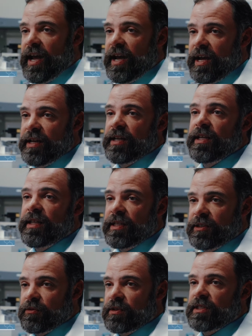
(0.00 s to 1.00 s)
and
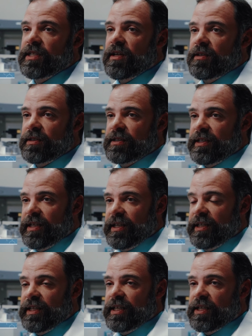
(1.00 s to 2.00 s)
this results
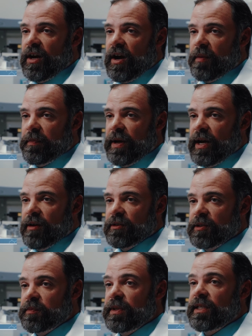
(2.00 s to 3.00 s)
in the
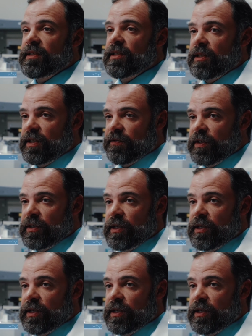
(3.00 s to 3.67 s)
compounds being delivered